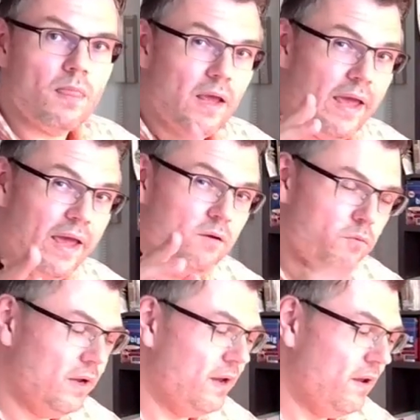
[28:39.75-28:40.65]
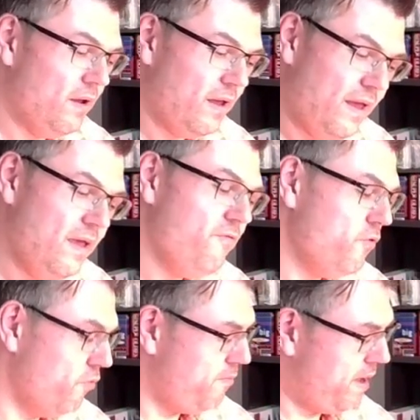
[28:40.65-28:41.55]
and if
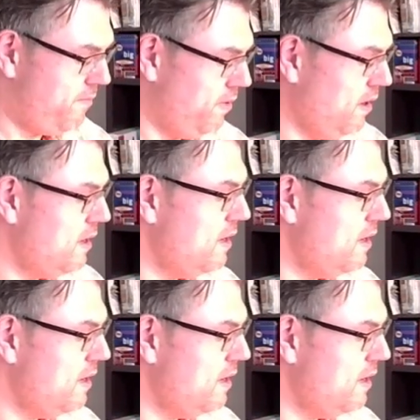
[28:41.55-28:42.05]
you remember